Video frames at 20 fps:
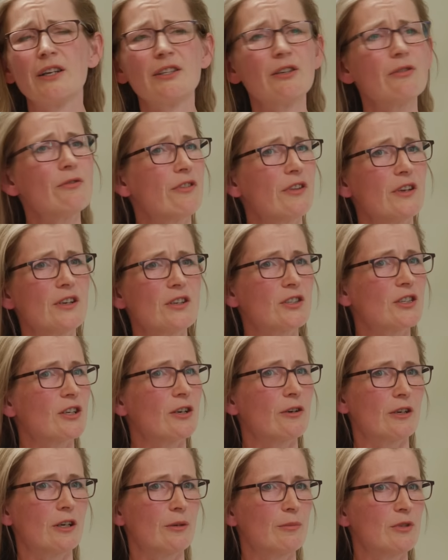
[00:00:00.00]
I don't think
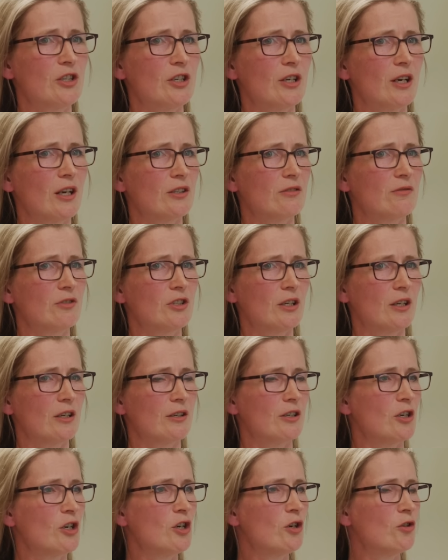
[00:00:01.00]
so. And I mean, she had she
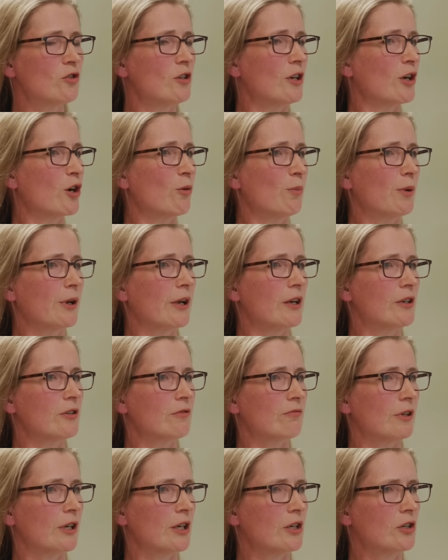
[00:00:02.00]
had hugely
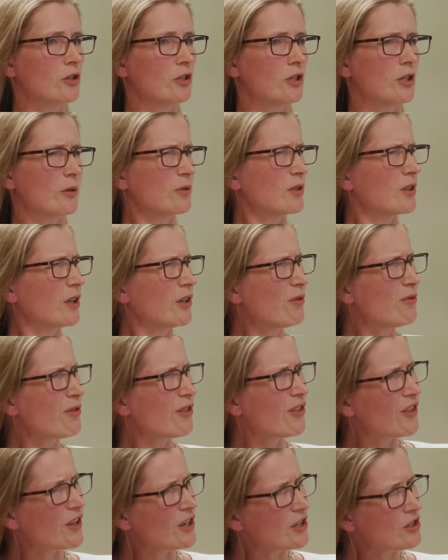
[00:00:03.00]
complicated relationships, and I
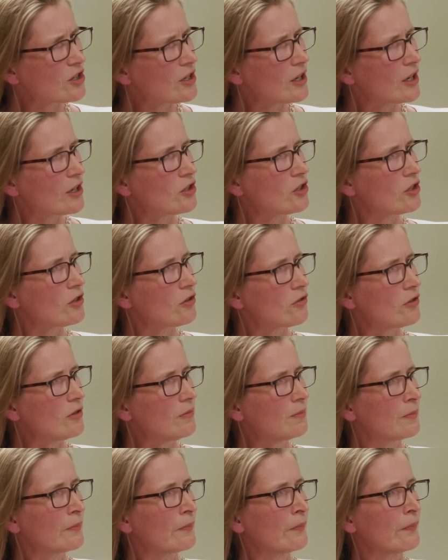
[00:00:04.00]
don't think she had children.